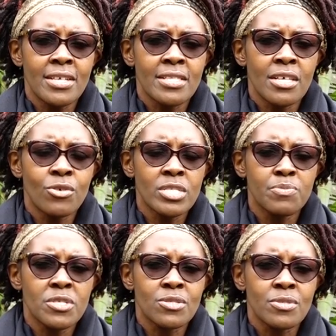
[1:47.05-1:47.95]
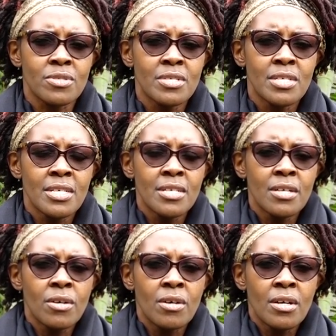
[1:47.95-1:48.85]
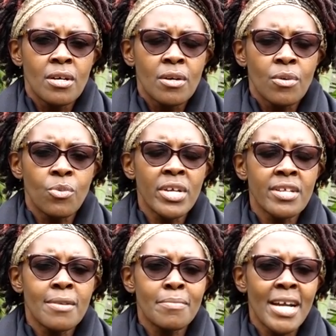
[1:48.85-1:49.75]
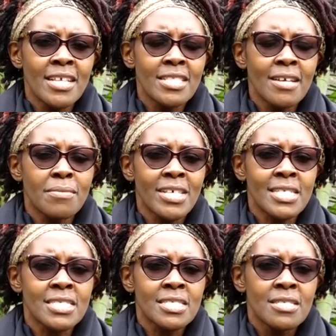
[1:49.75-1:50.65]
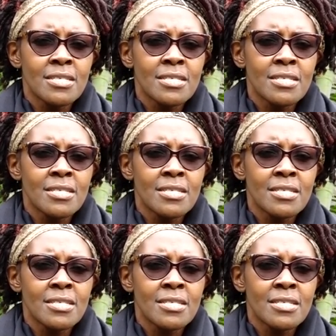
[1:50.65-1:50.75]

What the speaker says: in the hospital, we remind them that